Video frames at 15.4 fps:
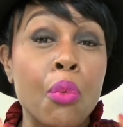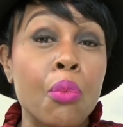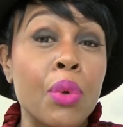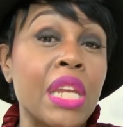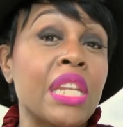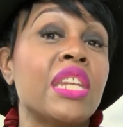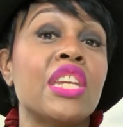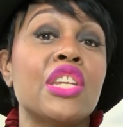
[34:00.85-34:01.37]

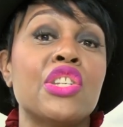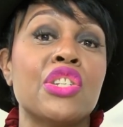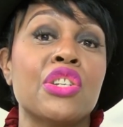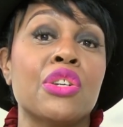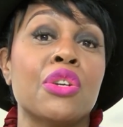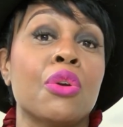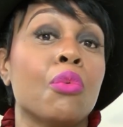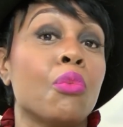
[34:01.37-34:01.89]
We need
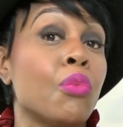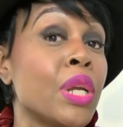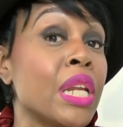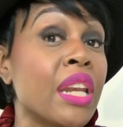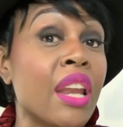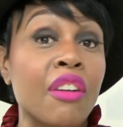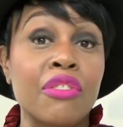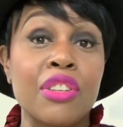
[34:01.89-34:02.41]
you,
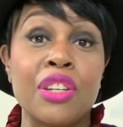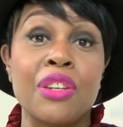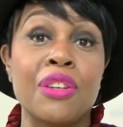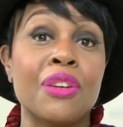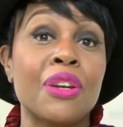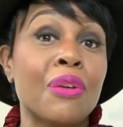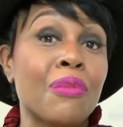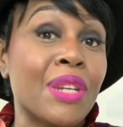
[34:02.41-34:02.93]
we love
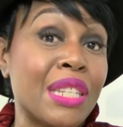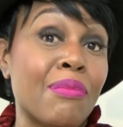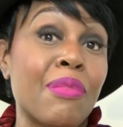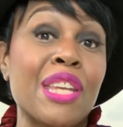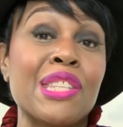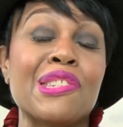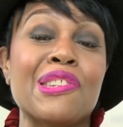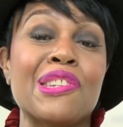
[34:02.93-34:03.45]
you, we
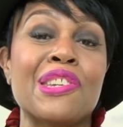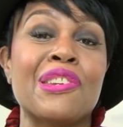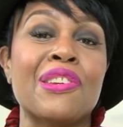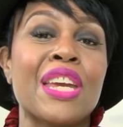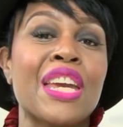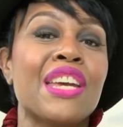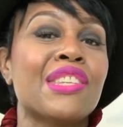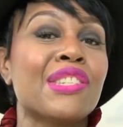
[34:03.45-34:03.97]
depend on you.